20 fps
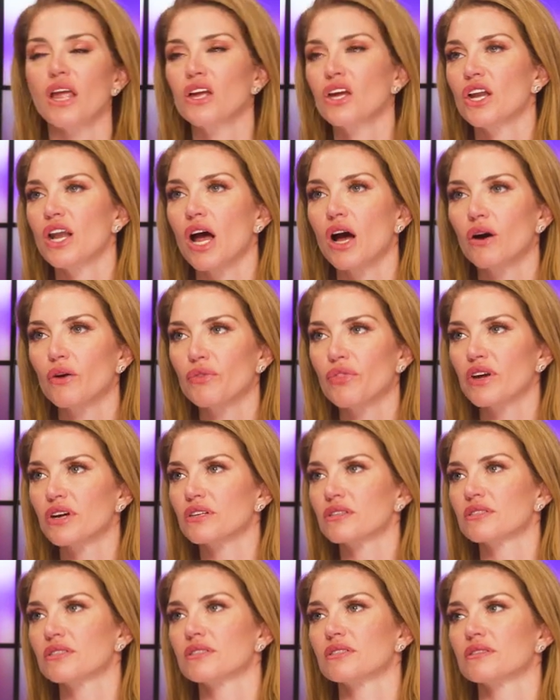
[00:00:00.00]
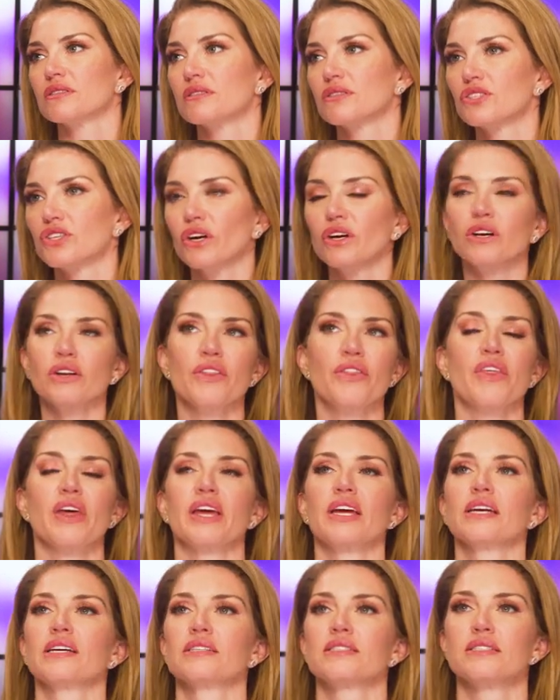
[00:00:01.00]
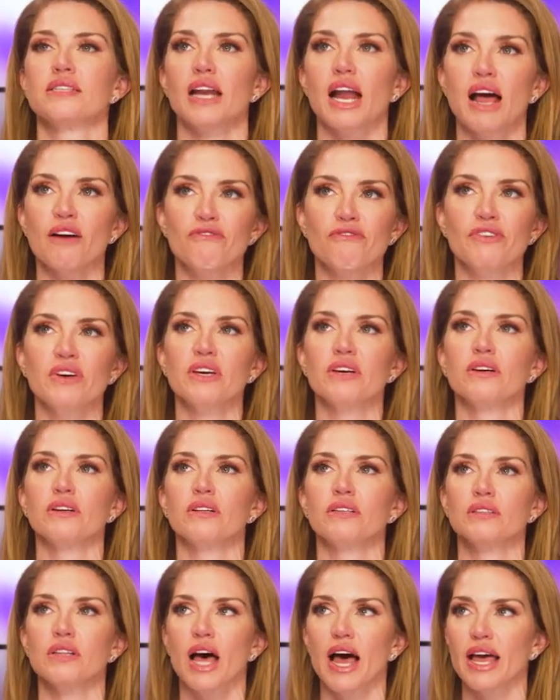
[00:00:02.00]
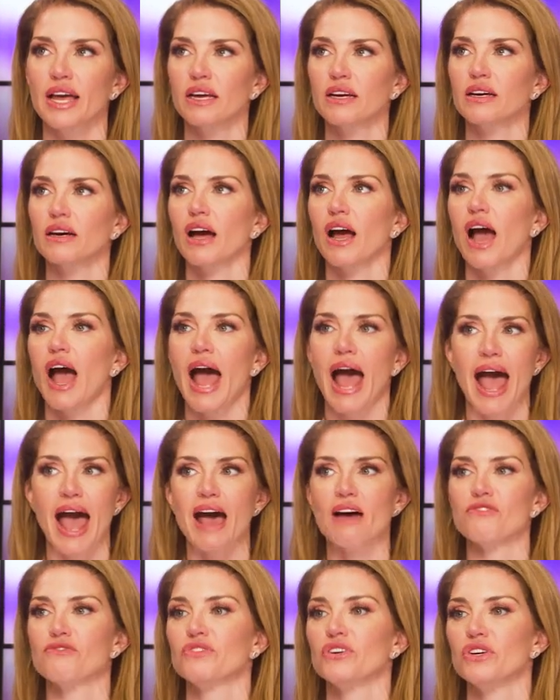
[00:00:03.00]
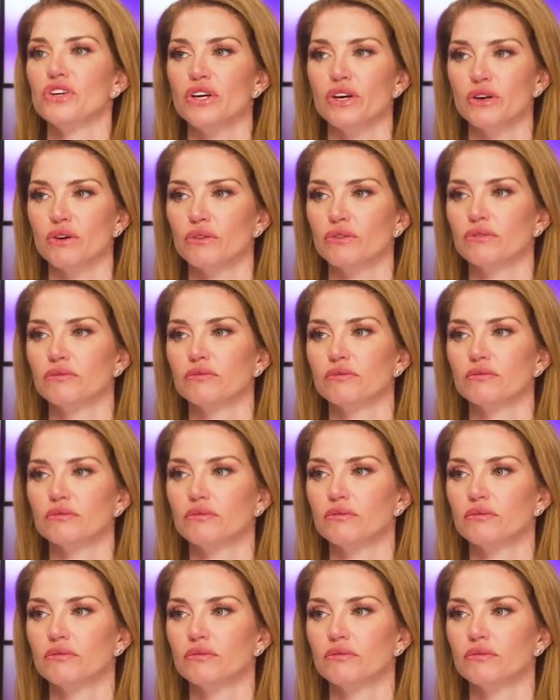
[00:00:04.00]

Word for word: you know, there's certain things that I feel like I have to do.